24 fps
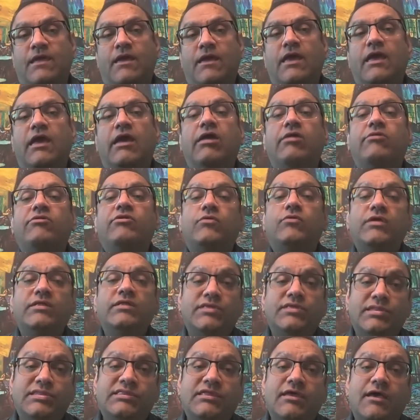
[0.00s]
And during
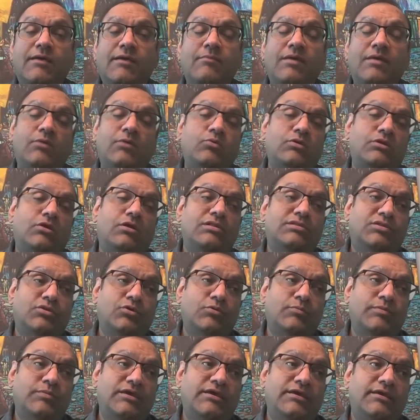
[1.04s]
this time, I will also
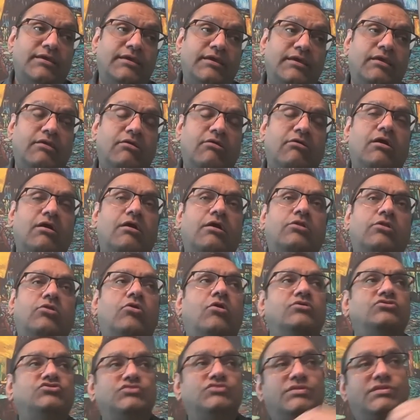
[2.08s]
be
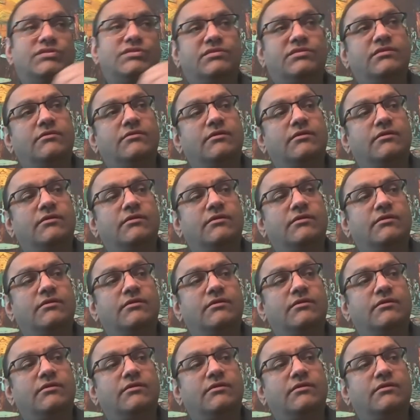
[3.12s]
not just